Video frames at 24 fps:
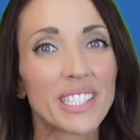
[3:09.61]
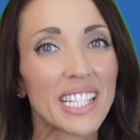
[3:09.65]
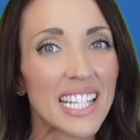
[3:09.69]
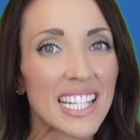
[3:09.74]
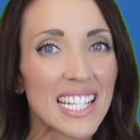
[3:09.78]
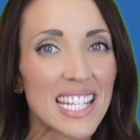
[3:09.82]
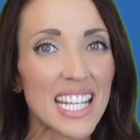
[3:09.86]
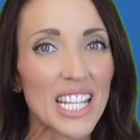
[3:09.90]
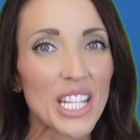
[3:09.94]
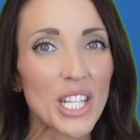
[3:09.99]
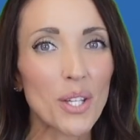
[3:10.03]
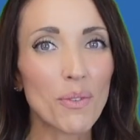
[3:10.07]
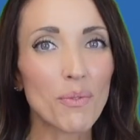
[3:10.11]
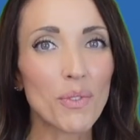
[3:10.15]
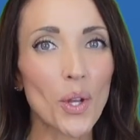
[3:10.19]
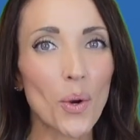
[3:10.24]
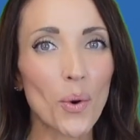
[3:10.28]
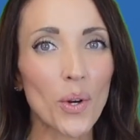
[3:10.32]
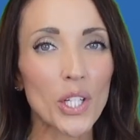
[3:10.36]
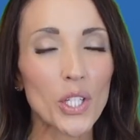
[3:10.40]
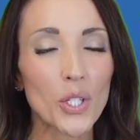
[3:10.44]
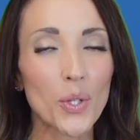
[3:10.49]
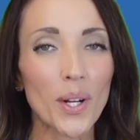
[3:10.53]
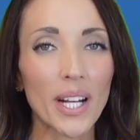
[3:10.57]
Continue
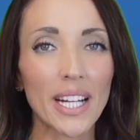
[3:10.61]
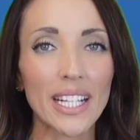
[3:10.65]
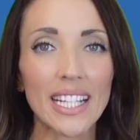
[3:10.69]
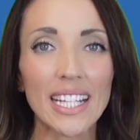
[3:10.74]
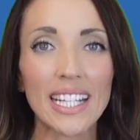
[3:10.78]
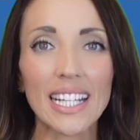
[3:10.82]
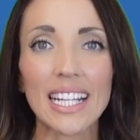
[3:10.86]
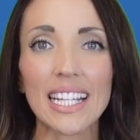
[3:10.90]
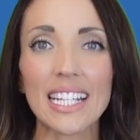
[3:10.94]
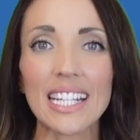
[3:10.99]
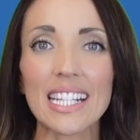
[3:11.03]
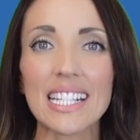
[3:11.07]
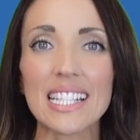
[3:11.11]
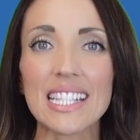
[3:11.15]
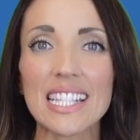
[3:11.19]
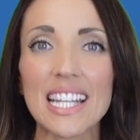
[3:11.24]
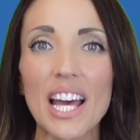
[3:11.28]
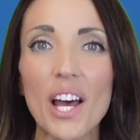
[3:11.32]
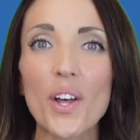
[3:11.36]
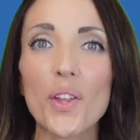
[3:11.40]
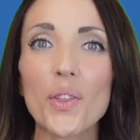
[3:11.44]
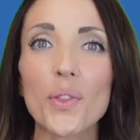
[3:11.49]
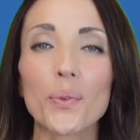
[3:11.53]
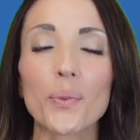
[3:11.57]
your training in
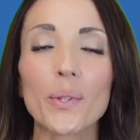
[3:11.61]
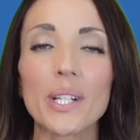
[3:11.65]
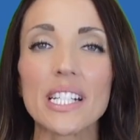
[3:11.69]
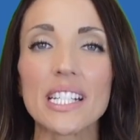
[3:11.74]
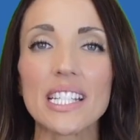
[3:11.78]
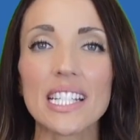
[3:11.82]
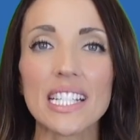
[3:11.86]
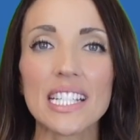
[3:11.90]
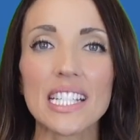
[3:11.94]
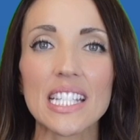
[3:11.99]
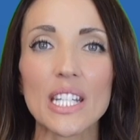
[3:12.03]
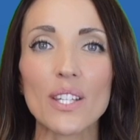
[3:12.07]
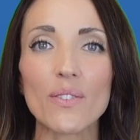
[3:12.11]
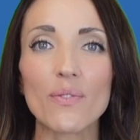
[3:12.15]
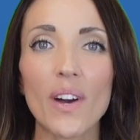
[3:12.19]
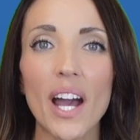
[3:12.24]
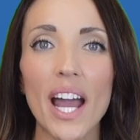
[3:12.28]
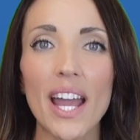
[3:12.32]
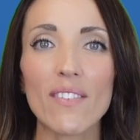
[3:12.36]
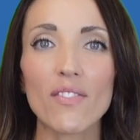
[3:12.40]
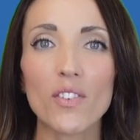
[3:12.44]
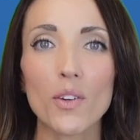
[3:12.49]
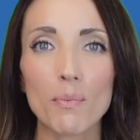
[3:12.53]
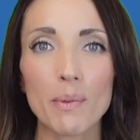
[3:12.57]
Excel
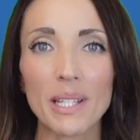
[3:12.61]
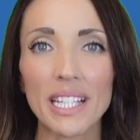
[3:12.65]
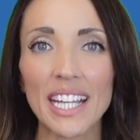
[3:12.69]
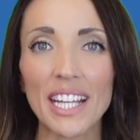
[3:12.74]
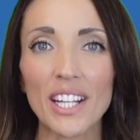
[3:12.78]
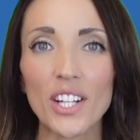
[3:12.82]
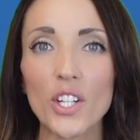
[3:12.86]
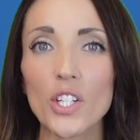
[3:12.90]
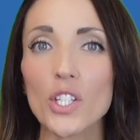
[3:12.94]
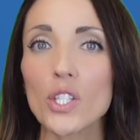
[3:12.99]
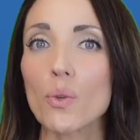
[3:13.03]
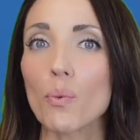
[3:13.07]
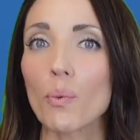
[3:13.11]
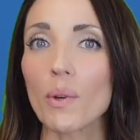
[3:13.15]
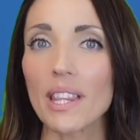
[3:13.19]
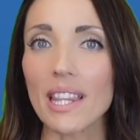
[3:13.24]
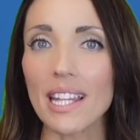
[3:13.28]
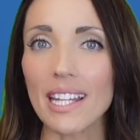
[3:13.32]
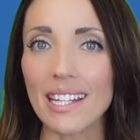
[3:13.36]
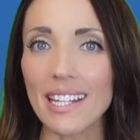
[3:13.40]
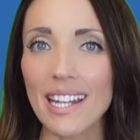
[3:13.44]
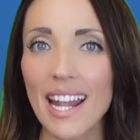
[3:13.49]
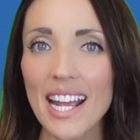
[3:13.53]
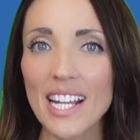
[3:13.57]
365 for Beginners
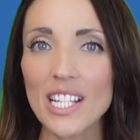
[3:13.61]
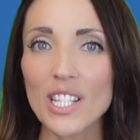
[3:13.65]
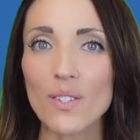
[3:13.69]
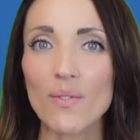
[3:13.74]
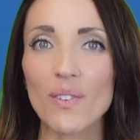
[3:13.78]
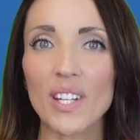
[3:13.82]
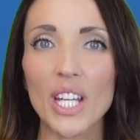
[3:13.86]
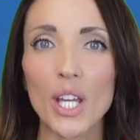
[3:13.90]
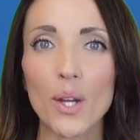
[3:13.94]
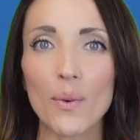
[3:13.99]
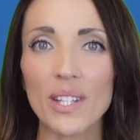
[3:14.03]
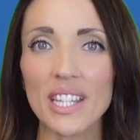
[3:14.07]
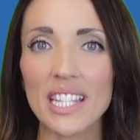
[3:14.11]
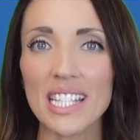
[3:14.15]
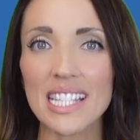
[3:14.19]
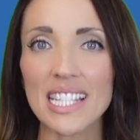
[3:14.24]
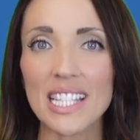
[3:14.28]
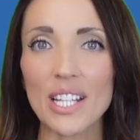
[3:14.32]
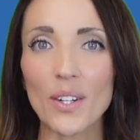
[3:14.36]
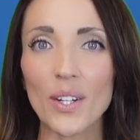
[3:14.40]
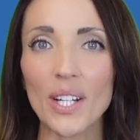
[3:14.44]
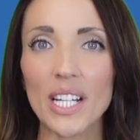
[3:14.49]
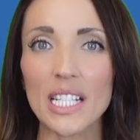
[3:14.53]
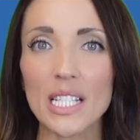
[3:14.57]
with the next video in the
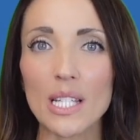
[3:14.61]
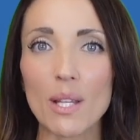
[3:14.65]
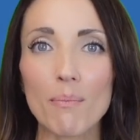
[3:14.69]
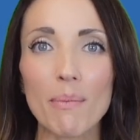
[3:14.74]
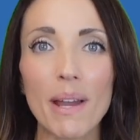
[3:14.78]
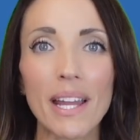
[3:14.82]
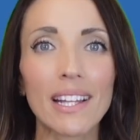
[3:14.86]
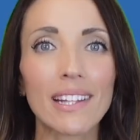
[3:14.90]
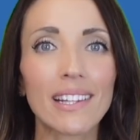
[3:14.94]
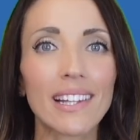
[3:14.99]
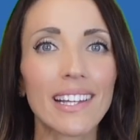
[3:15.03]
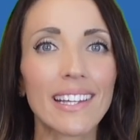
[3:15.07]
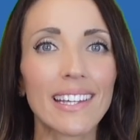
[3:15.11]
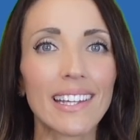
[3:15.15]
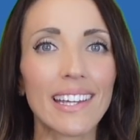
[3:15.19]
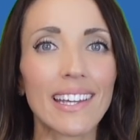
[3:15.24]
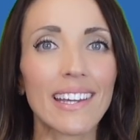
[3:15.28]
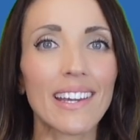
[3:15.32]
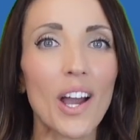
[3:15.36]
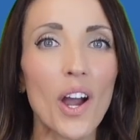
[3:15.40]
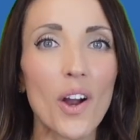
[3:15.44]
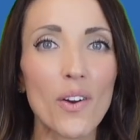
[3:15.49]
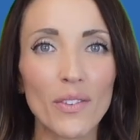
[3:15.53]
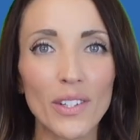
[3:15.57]
series by
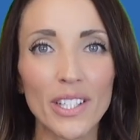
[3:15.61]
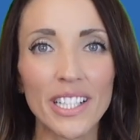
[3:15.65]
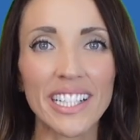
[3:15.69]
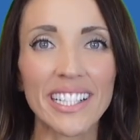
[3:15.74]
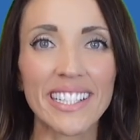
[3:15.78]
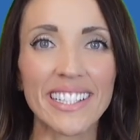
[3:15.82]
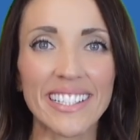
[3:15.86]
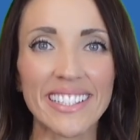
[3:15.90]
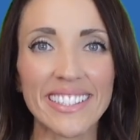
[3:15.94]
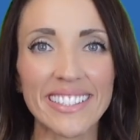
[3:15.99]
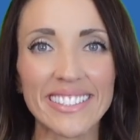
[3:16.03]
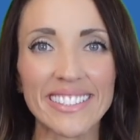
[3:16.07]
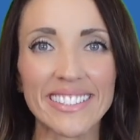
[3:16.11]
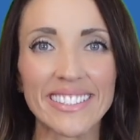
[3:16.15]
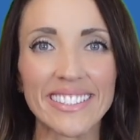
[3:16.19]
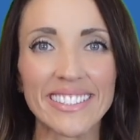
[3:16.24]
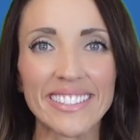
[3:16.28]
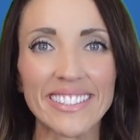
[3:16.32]
clicking over here.